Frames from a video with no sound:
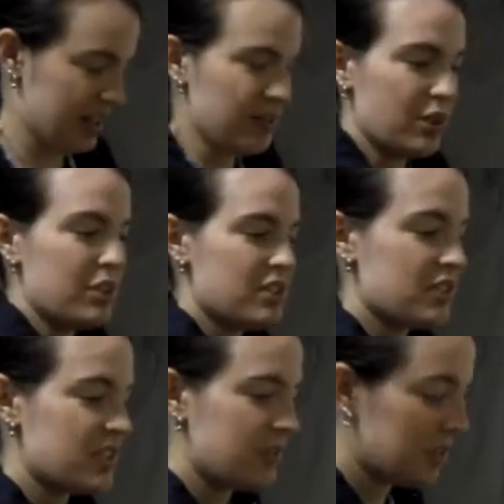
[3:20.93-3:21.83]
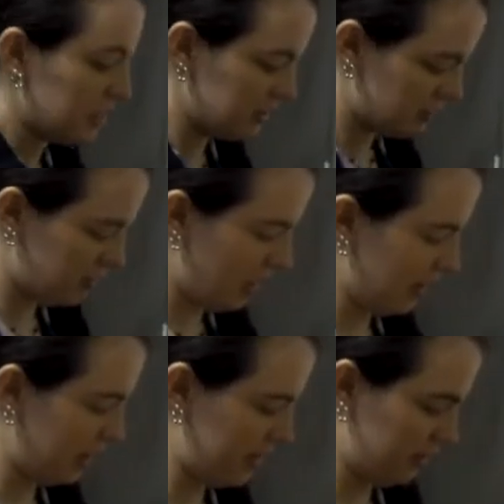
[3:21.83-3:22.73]
Even though this looks difficult,
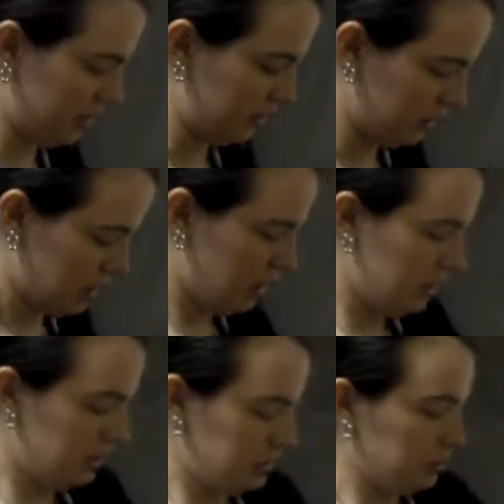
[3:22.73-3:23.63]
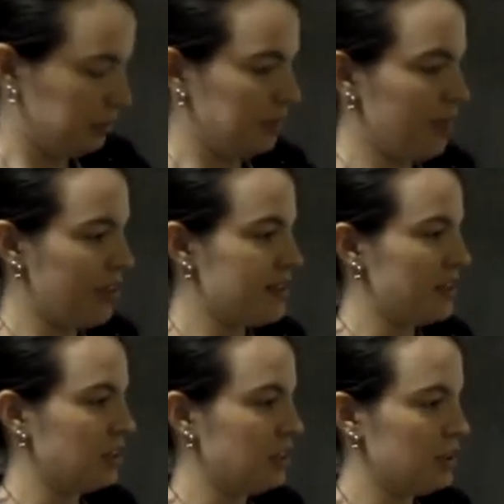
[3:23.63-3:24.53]
not that difficult. It's
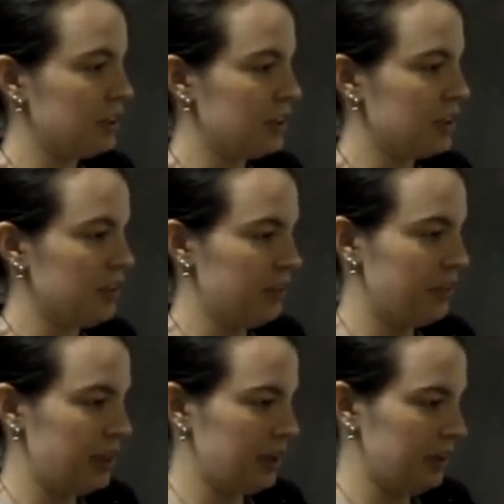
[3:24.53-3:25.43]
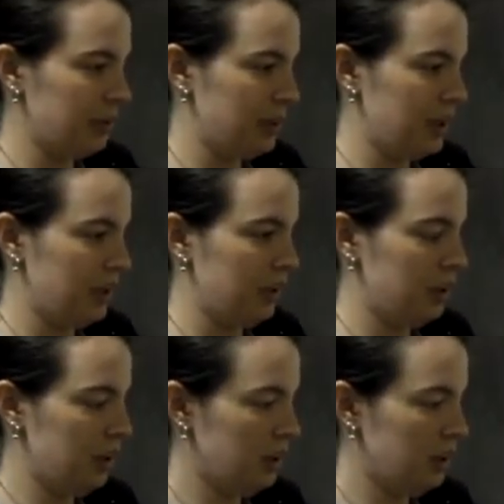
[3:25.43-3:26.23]
actually holding in there fairly well.